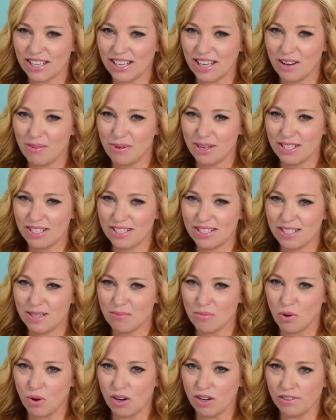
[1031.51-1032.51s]
I can't wait to see
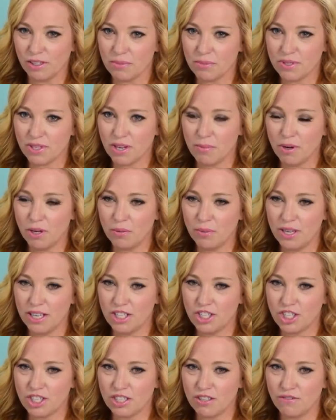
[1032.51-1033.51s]
more of them. So I'm going to
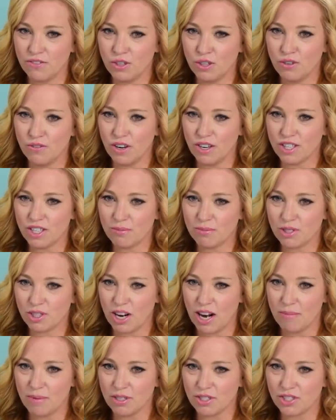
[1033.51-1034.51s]
read just a few of our
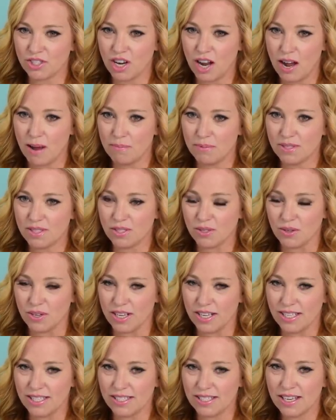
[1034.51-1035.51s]
subscribers' top
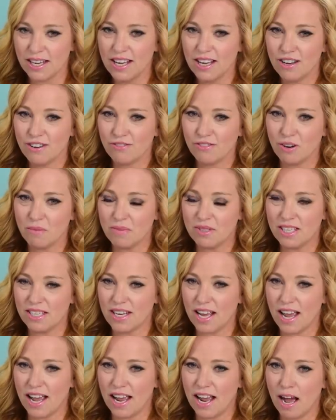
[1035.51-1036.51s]
stories from
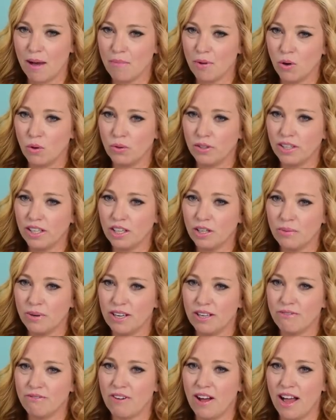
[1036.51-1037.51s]
today. I'm only going to
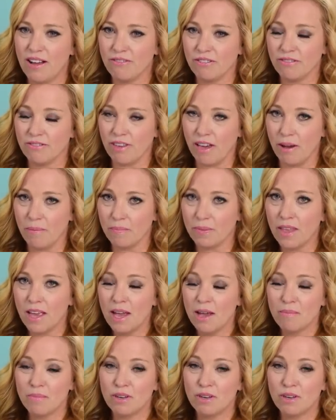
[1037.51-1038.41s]
read 5 of them.